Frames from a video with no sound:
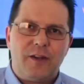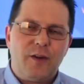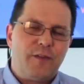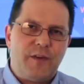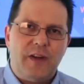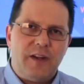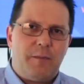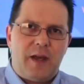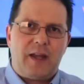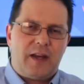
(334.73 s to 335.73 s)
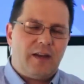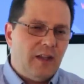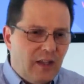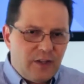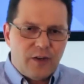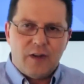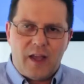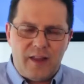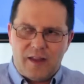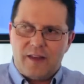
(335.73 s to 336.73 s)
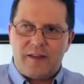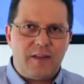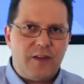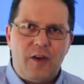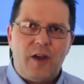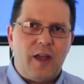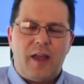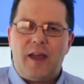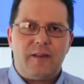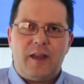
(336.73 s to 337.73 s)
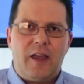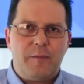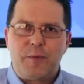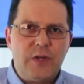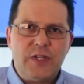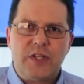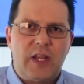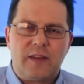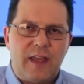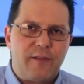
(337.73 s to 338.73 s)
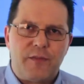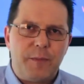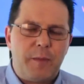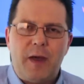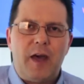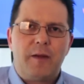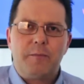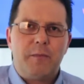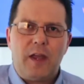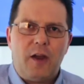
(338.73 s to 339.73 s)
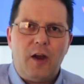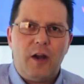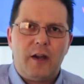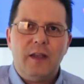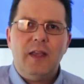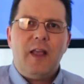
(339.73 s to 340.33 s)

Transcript: You're a friend of mine. And I appreciate that from the bottom of my heart.